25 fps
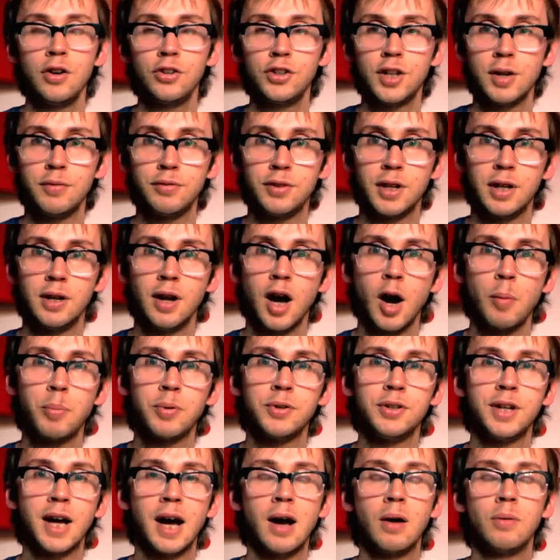shift it up
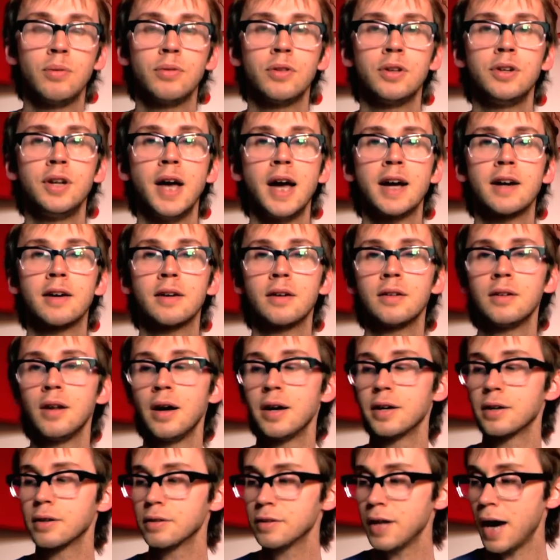and down the neck
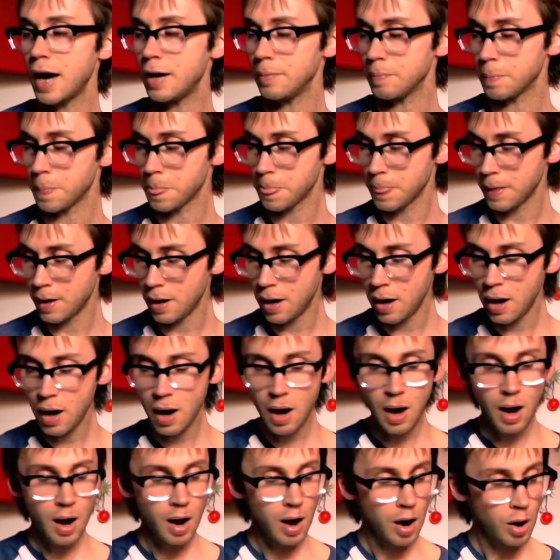like that.
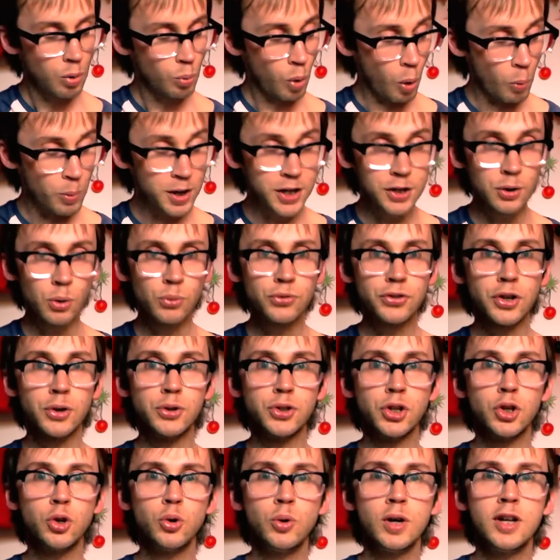What we can also
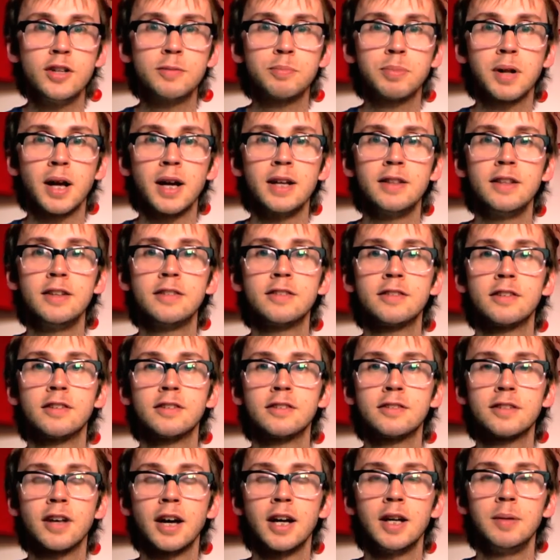do is play this
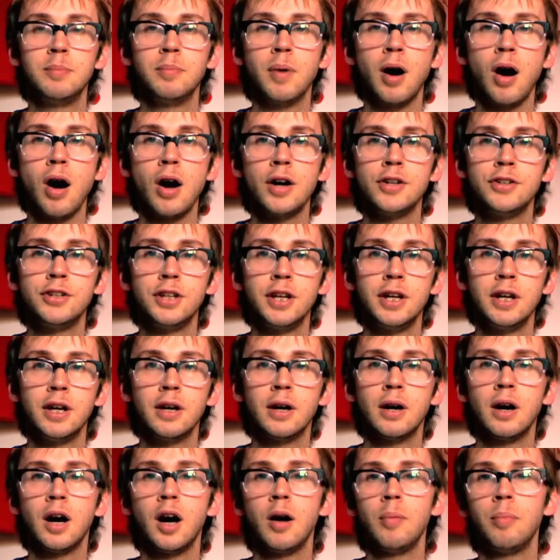same
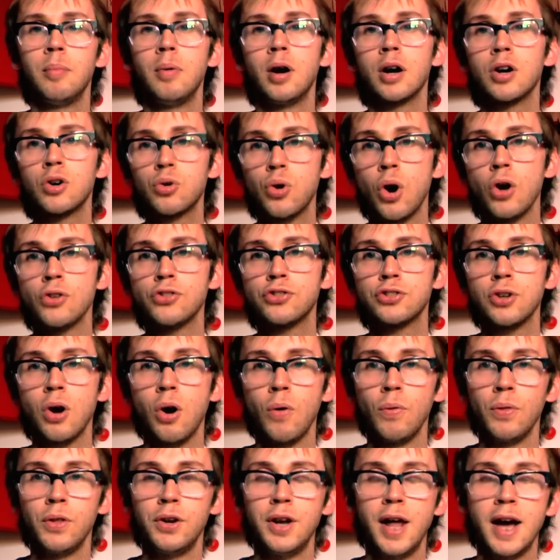idea across
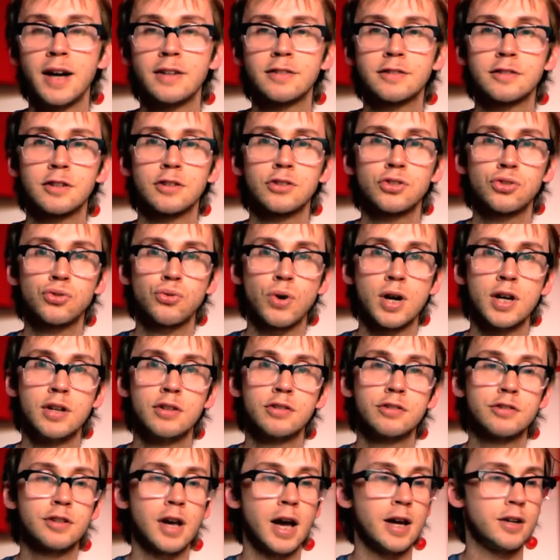on the next string
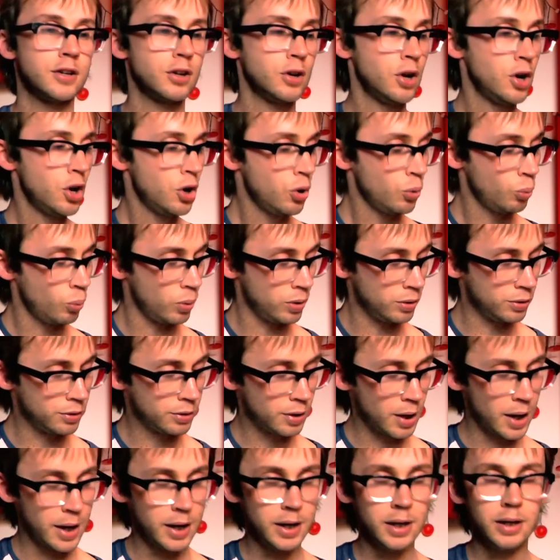set
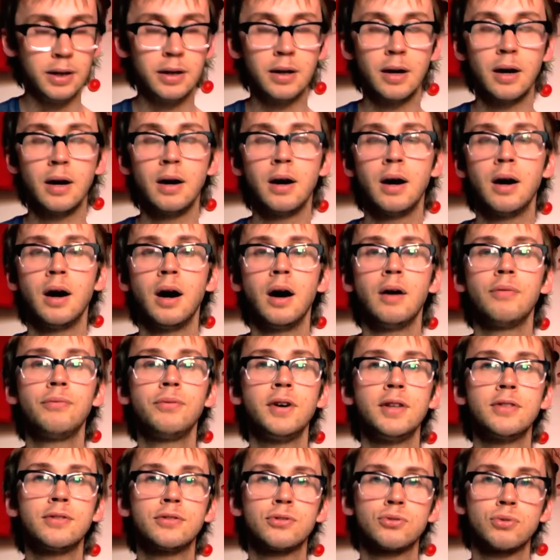with a
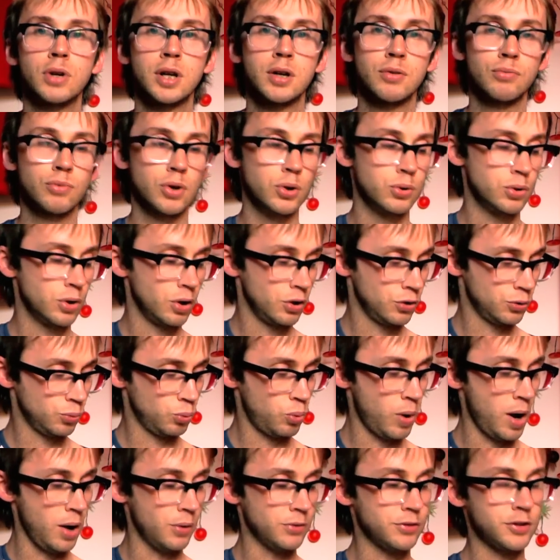5th string root as
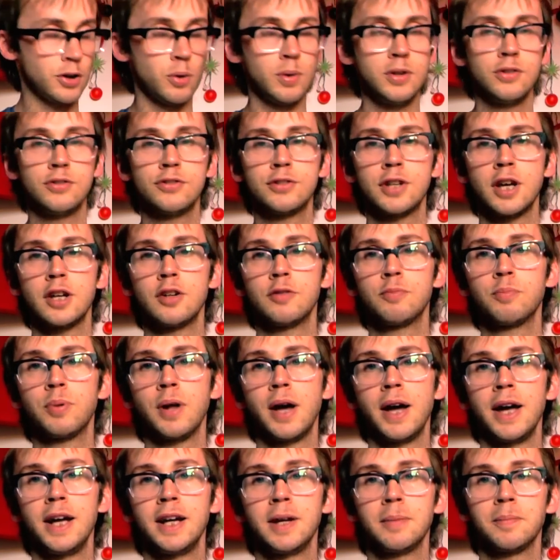well. So instead of
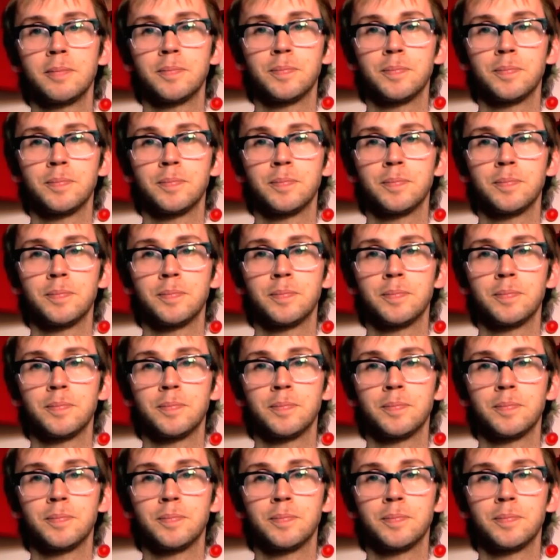playing